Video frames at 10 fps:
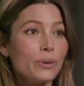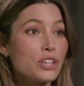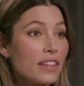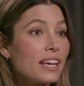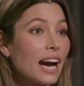
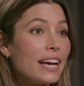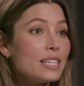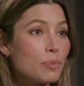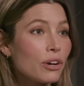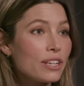which I think I
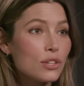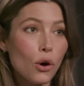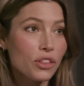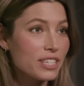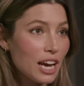experience
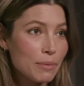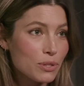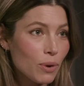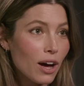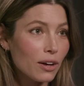all the time
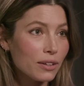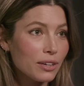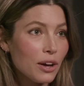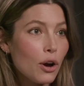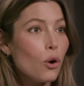as well.
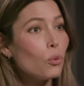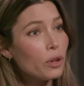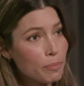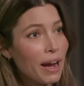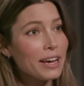Yeah.
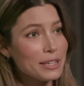With my